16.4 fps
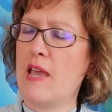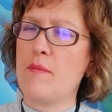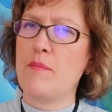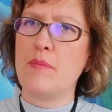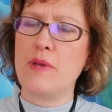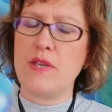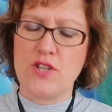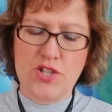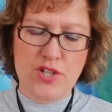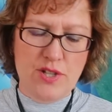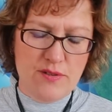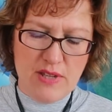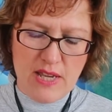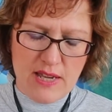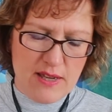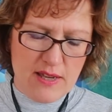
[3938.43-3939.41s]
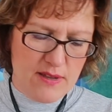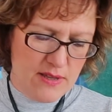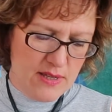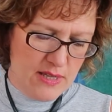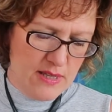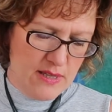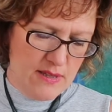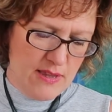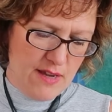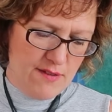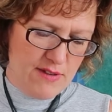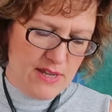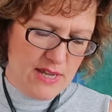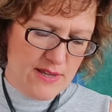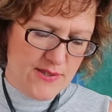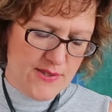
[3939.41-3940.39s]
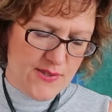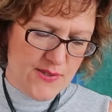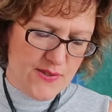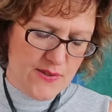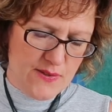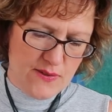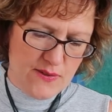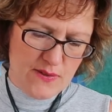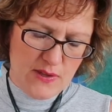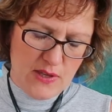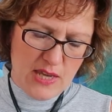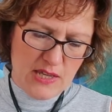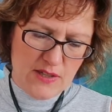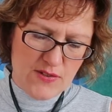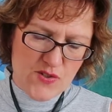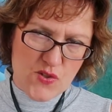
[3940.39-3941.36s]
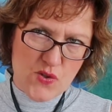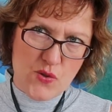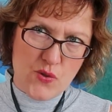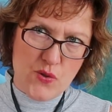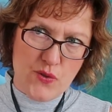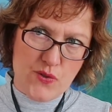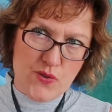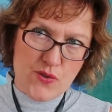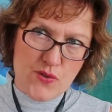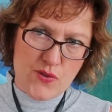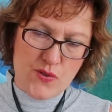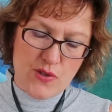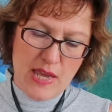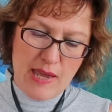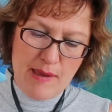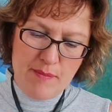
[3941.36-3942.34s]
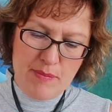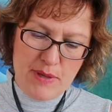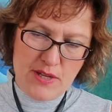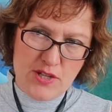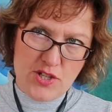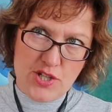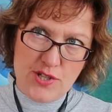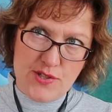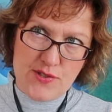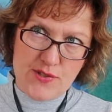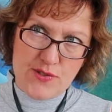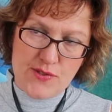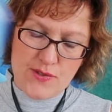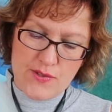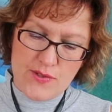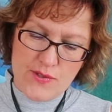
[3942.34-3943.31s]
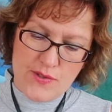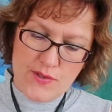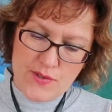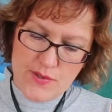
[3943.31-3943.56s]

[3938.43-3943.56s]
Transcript: Ambition, yeah, there he is. King of Swords, ambitious.